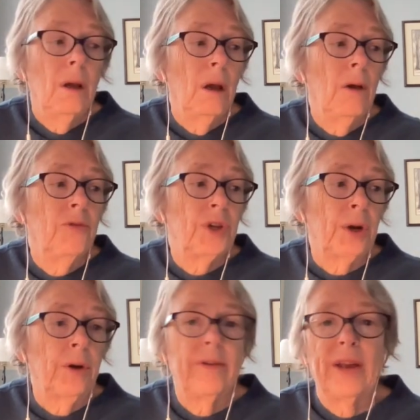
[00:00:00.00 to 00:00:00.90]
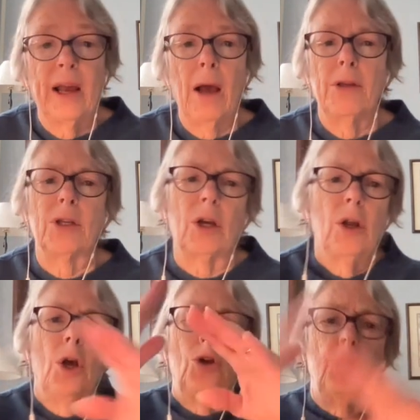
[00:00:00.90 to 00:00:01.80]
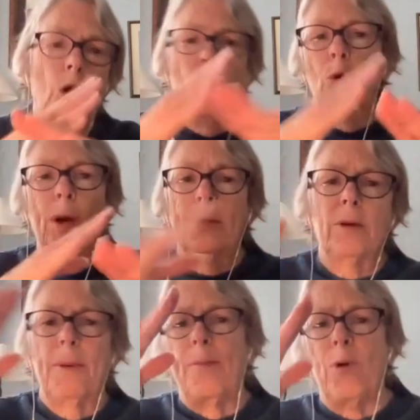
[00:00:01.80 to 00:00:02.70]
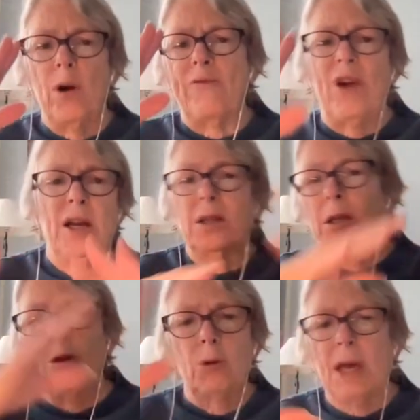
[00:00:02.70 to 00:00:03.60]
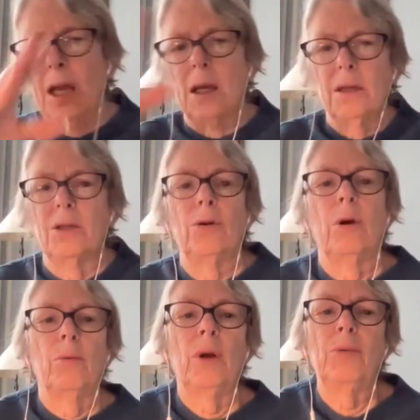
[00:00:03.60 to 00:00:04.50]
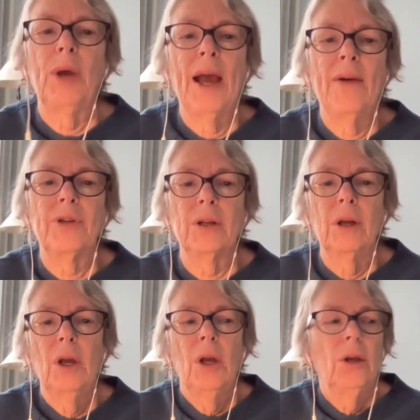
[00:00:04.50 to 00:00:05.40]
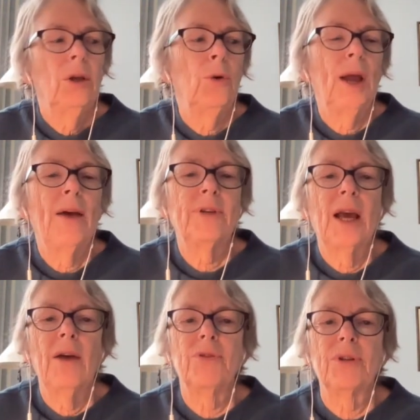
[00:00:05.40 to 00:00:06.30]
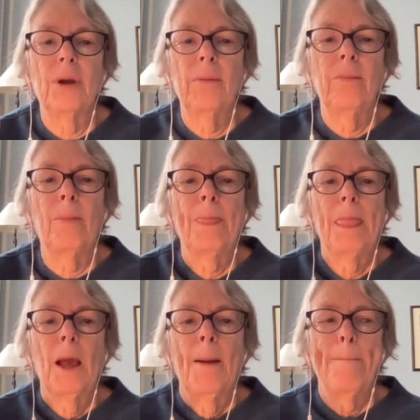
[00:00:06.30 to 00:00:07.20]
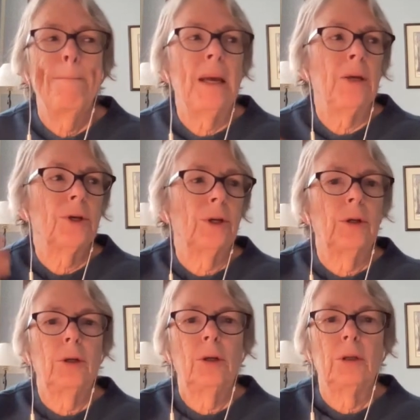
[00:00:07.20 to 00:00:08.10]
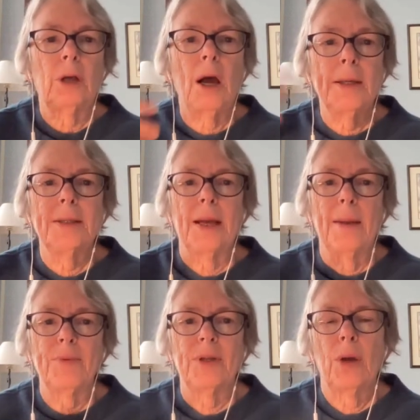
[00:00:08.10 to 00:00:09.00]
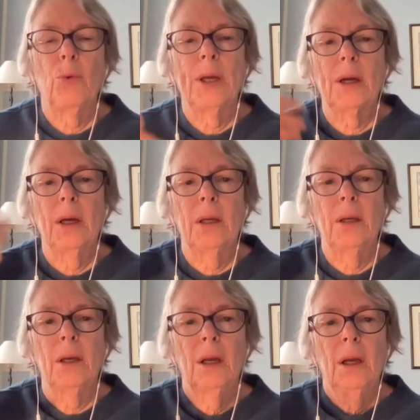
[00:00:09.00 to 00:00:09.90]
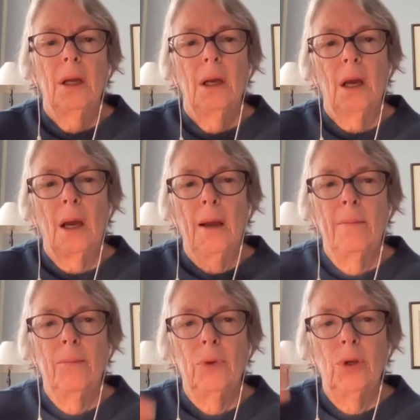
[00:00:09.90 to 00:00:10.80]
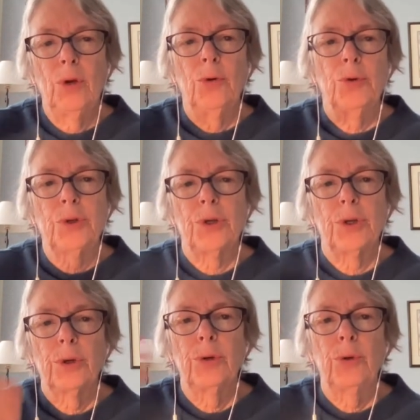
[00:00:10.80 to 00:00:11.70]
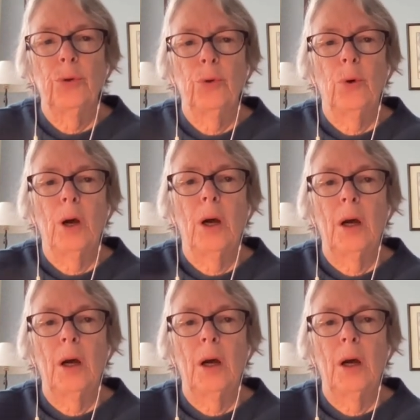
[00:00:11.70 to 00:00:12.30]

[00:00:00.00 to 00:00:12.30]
of generative AI, they say, no anthropomorphizing, you can't do it. Well, we have to, you know, we have to have some mental concepts that we can use to